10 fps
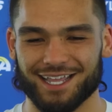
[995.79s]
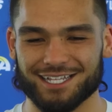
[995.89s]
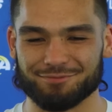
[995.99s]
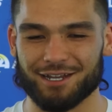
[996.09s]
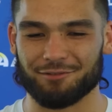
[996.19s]

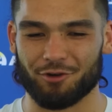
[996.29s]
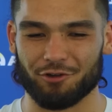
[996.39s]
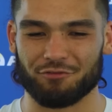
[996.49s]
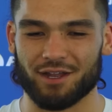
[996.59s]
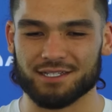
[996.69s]
it's made it
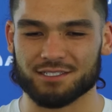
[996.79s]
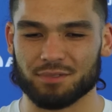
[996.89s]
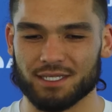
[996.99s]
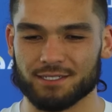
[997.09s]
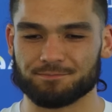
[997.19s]
more fun to
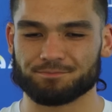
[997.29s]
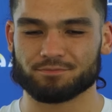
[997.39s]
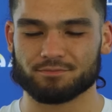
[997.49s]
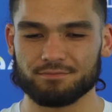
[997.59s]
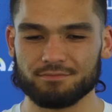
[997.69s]
be
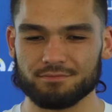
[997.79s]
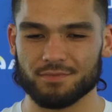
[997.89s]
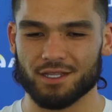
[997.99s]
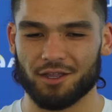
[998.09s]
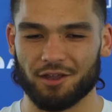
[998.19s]

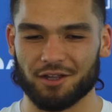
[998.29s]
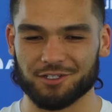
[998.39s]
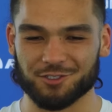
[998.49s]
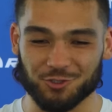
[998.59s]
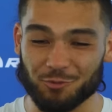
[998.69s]

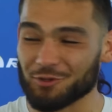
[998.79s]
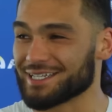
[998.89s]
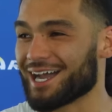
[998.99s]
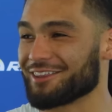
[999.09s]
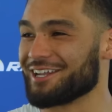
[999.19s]
super
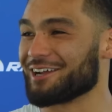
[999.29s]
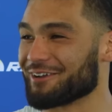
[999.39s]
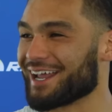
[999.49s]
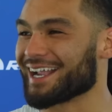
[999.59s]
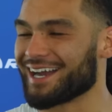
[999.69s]
dialed in on
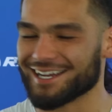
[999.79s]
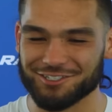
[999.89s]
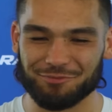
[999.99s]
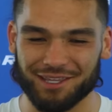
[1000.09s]
what I got to do,